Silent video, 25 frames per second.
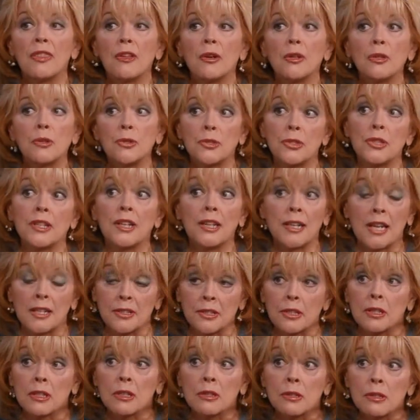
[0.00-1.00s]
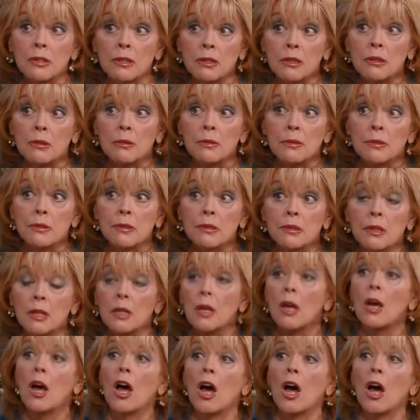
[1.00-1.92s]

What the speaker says: and they're using it as an excuse.